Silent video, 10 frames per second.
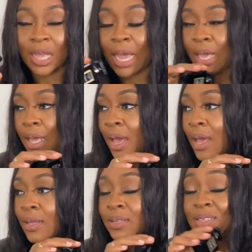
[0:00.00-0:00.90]
Like
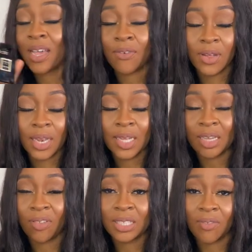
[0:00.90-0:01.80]
definitely,
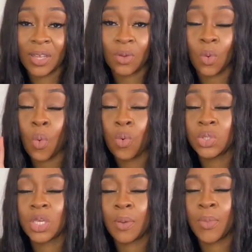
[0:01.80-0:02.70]
definitely, definitely
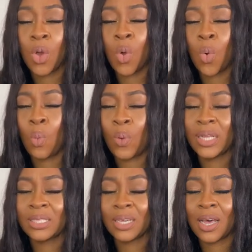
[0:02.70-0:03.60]
autumn,
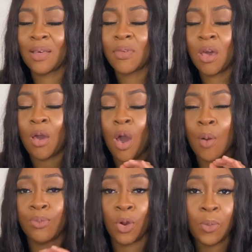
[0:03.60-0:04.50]
winter
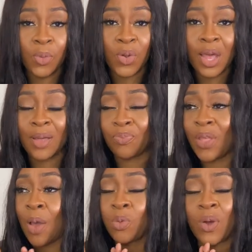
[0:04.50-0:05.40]
appropriate.
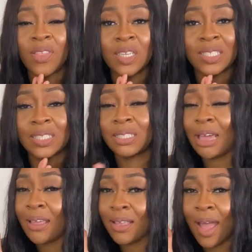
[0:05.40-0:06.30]
I would wear this to
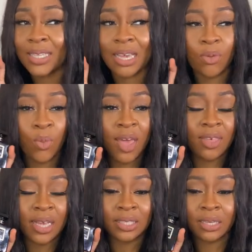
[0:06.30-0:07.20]
date nights. I would wear
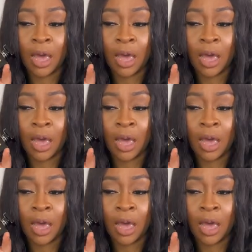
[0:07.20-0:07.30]
this.